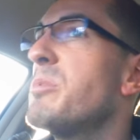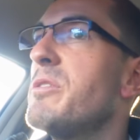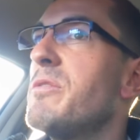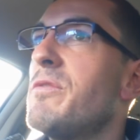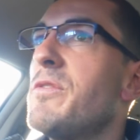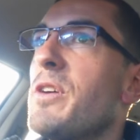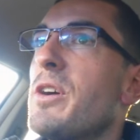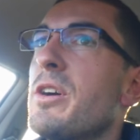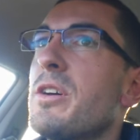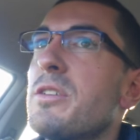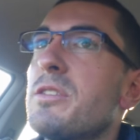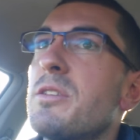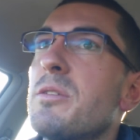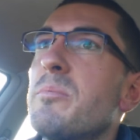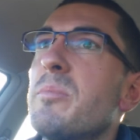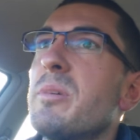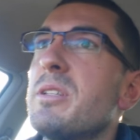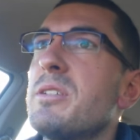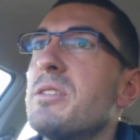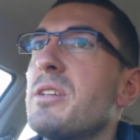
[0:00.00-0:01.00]
to be first
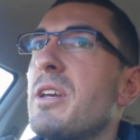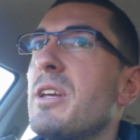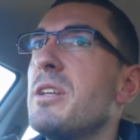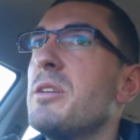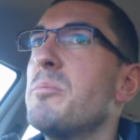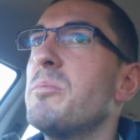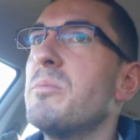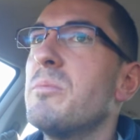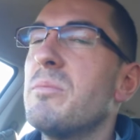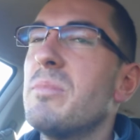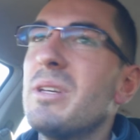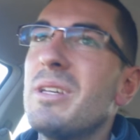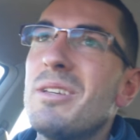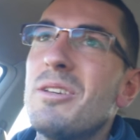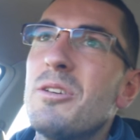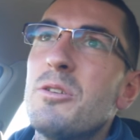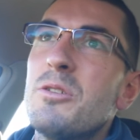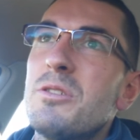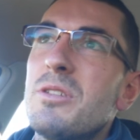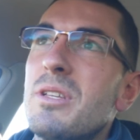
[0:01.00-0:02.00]
and be seen to be
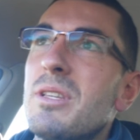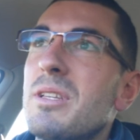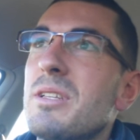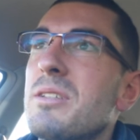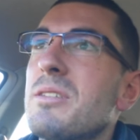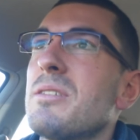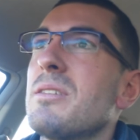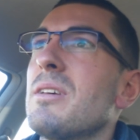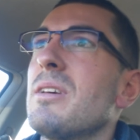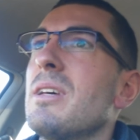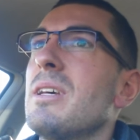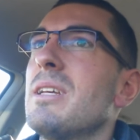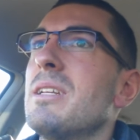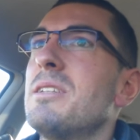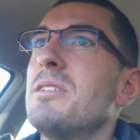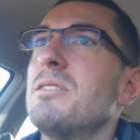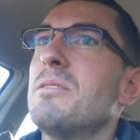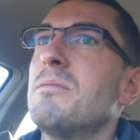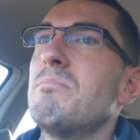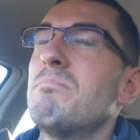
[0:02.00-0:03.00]
using this,
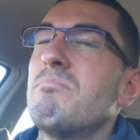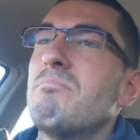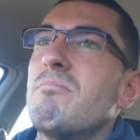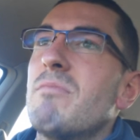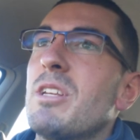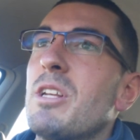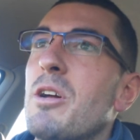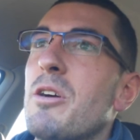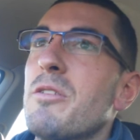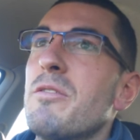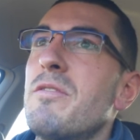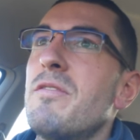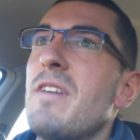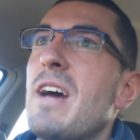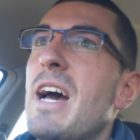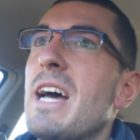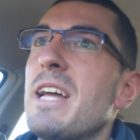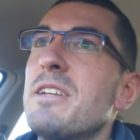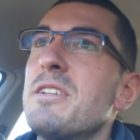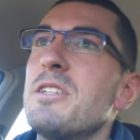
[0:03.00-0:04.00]
you know,
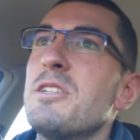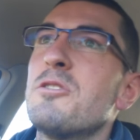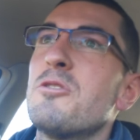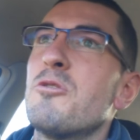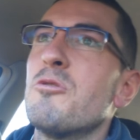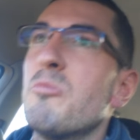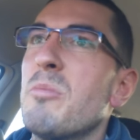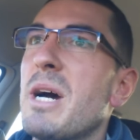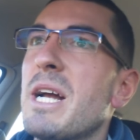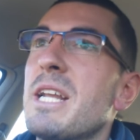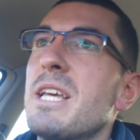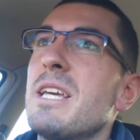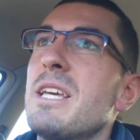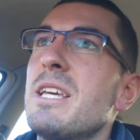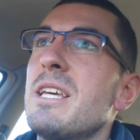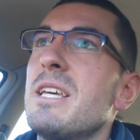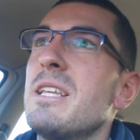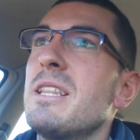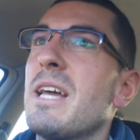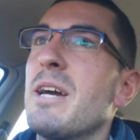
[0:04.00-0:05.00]
fad digital
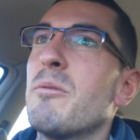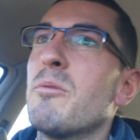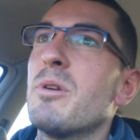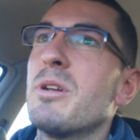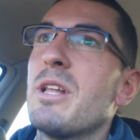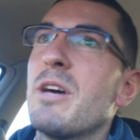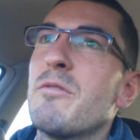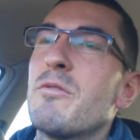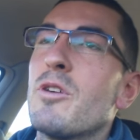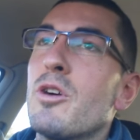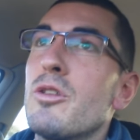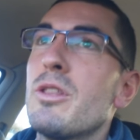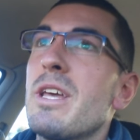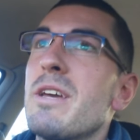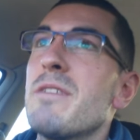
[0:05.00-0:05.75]
money. They want, they've got